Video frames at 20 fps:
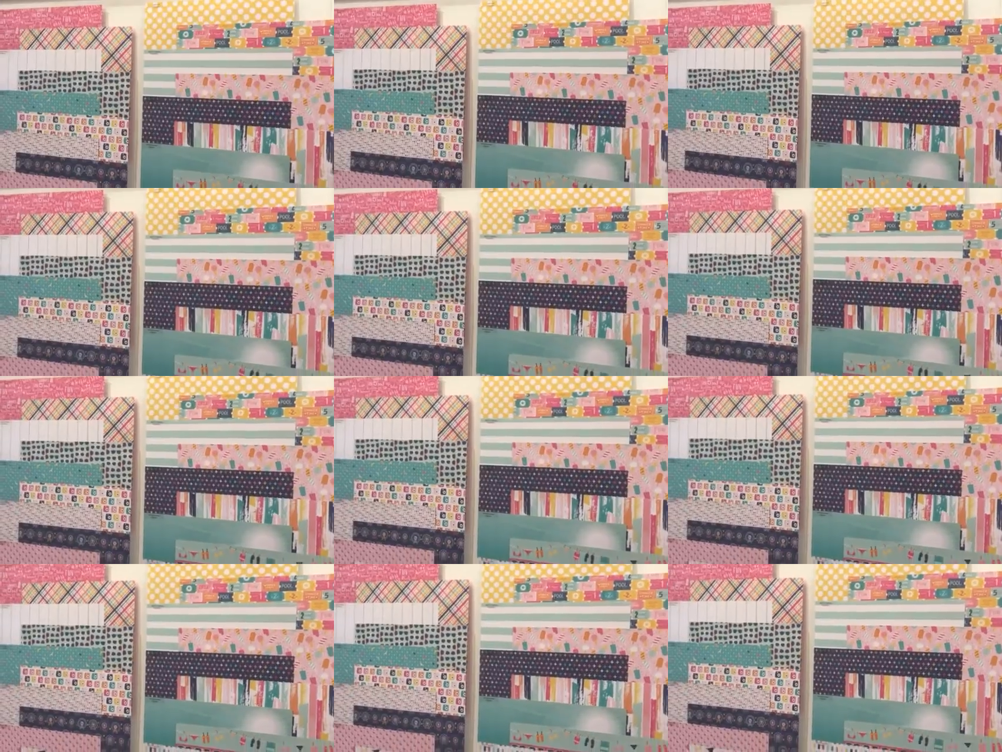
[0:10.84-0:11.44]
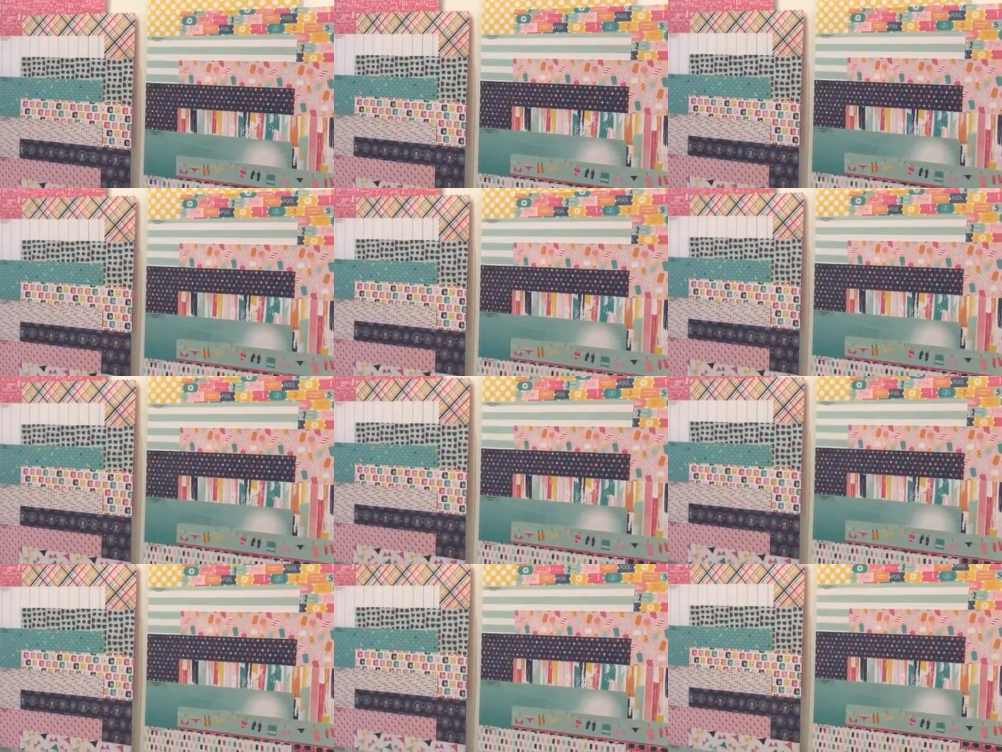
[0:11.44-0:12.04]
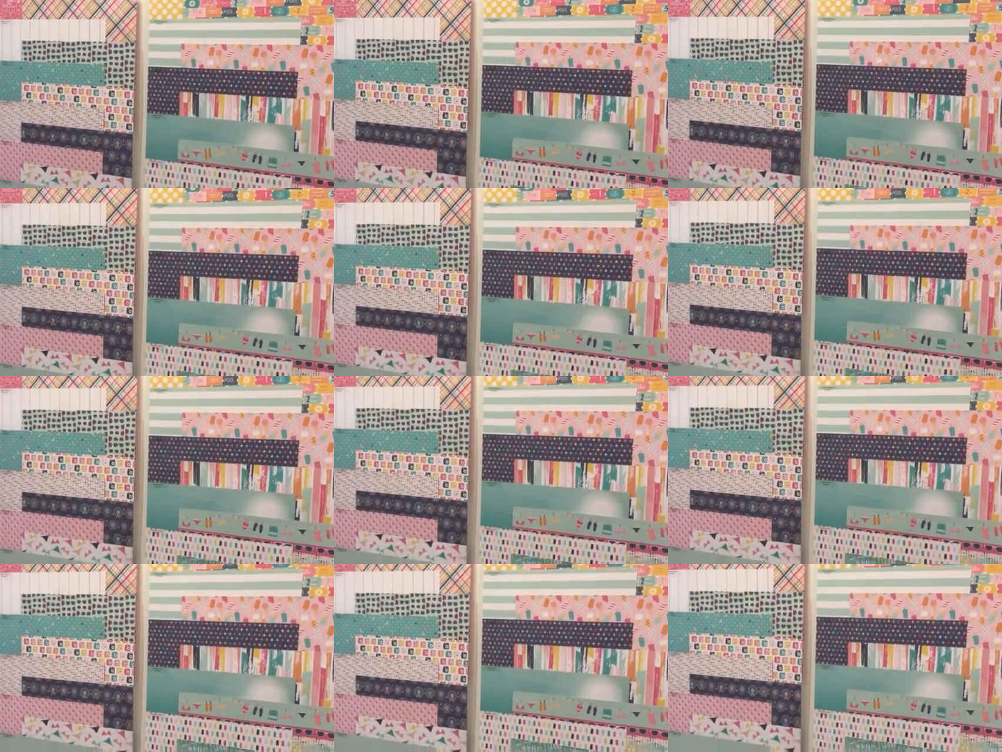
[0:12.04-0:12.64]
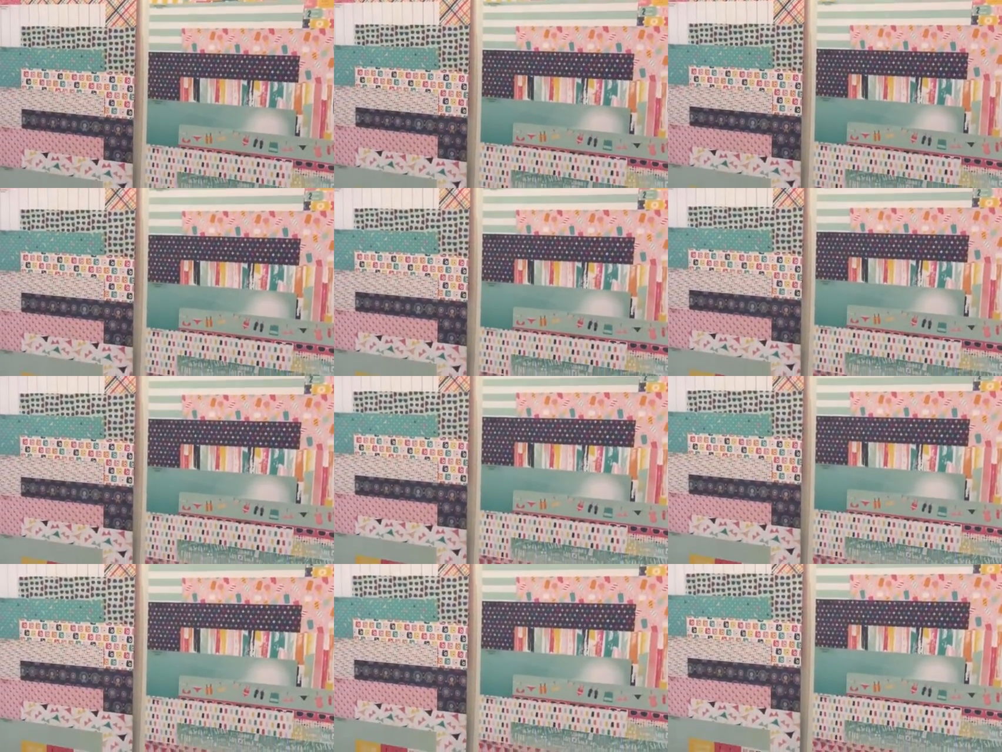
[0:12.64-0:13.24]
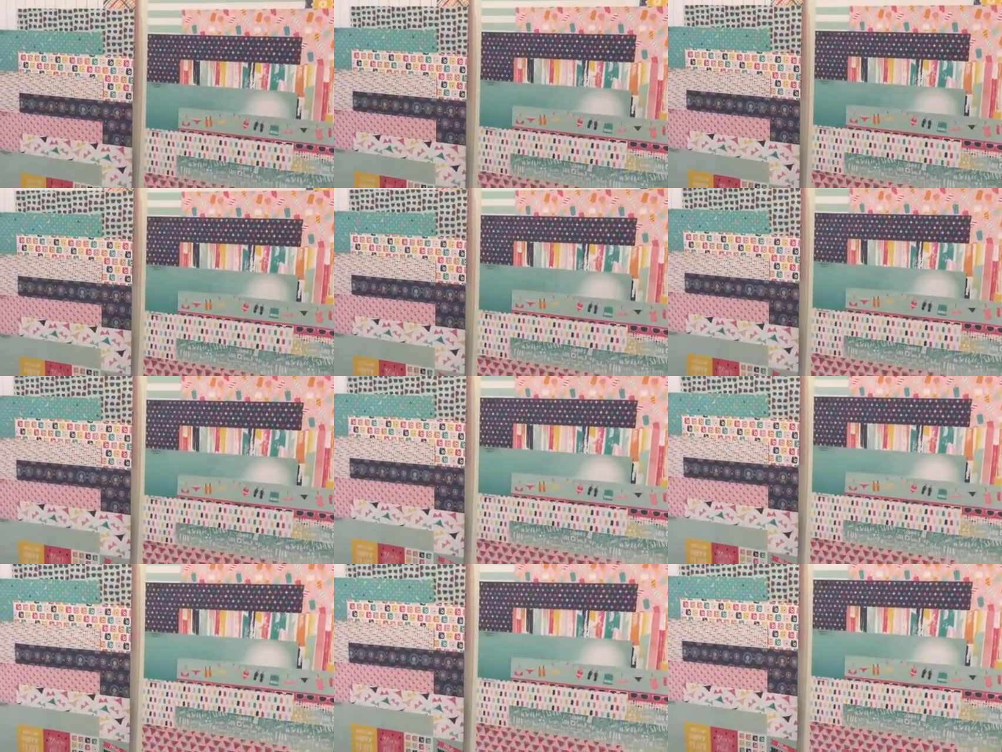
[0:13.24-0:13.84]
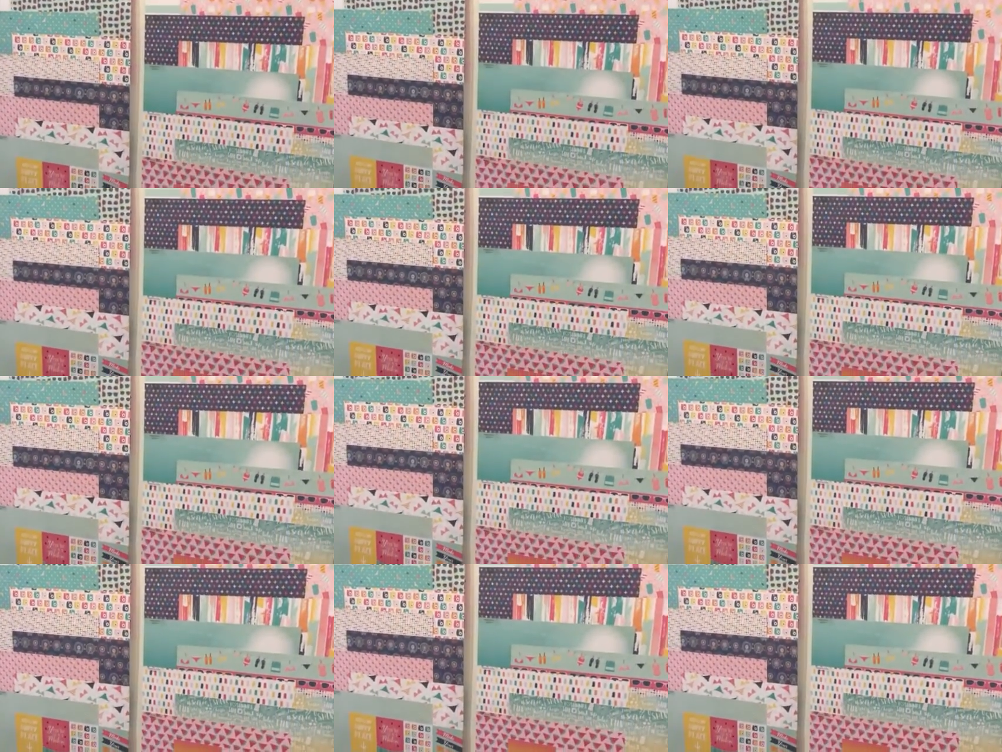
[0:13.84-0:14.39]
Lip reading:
No face is visible, so there are no lips to read.